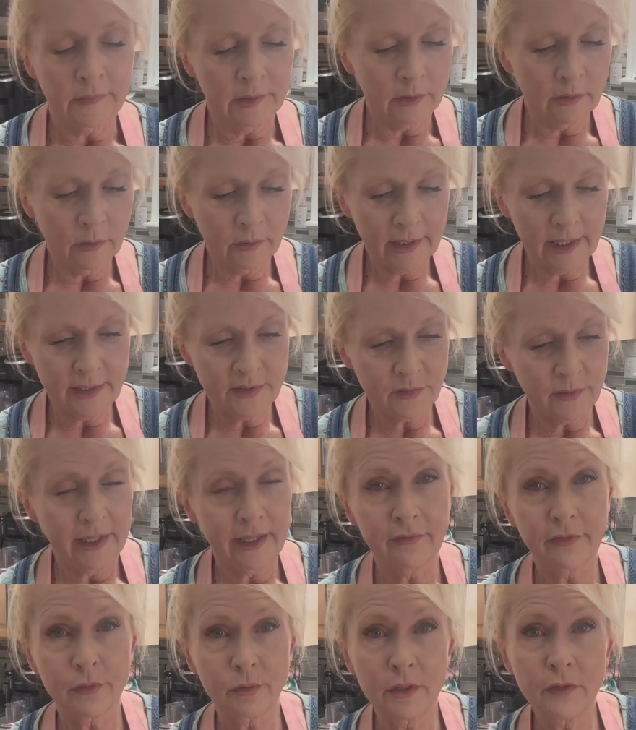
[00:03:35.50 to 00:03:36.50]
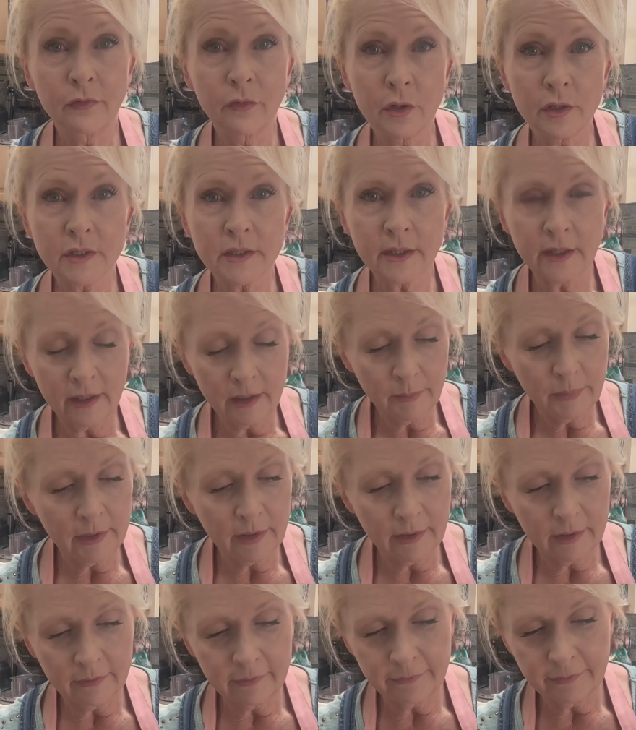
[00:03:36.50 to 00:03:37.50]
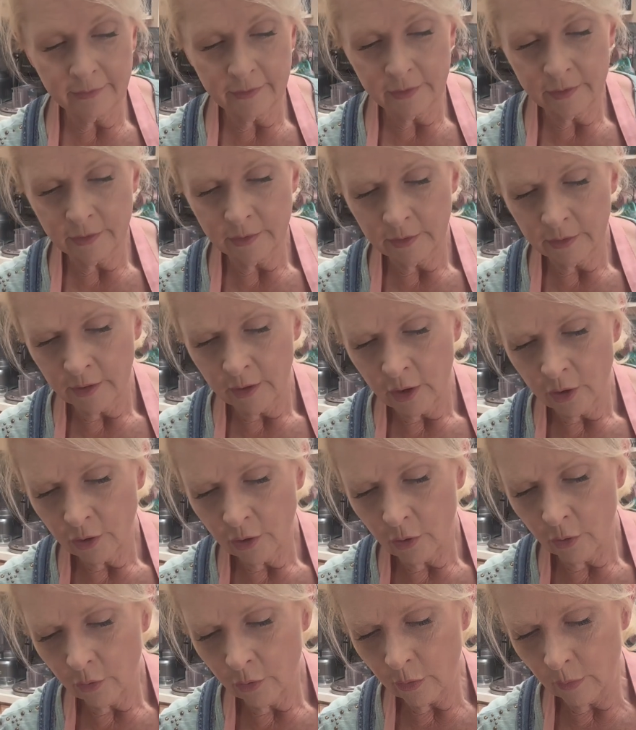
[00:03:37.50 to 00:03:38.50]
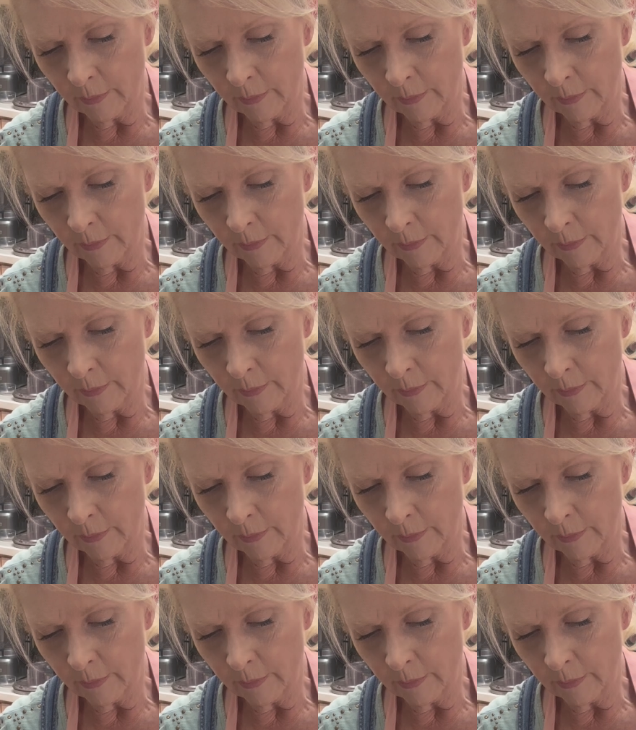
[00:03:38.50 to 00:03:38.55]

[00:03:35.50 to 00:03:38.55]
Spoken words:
Okay, so I have 3/4 cup of cocoa